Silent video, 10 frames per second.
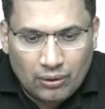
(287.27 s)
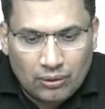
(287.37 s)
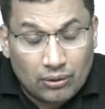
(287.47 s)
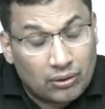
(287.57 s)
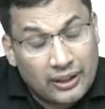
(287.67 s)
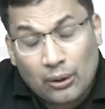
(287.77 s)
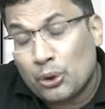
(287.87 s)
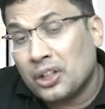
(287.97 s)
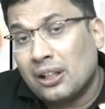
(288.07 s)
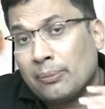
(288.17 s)
The question
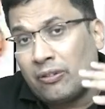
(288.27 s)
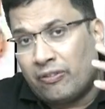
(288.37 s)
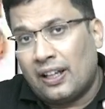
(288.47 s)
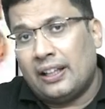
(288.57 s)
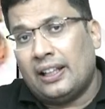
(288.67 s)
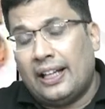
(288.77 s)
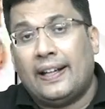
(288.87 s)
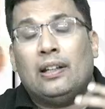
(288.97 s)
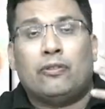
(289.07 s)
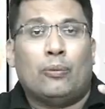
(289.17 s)
number 5, again
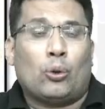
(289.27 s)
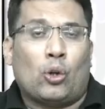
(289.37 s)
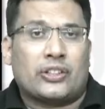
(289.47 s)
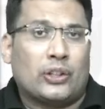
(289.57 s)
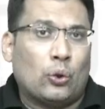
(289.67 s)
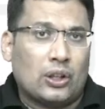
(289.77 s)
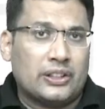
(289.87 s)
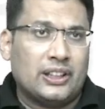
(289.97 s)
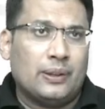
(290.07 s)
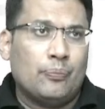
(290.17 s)
from
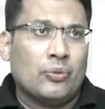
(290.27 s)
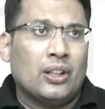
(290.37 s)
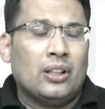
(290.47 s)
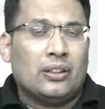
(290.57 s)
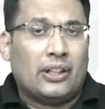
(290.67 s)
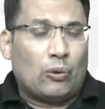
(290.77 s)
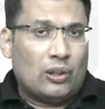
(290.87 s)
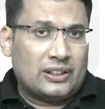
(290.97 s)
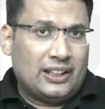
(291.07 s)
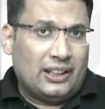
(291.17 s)
toxicology, there was
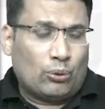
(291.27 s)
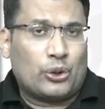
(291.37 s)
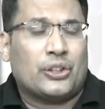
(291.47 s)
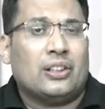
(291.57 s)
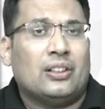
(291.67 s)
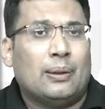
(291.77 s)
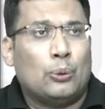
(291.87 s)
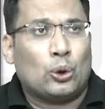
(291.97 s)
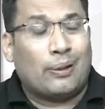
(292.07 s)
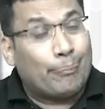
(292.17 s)
the question
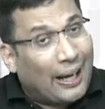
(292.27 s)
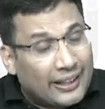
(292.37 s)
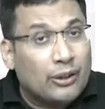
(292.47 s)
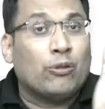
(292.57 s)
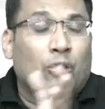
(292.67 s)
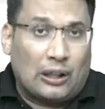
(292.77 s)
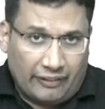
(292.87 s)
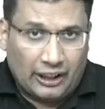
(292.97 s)
about match the following.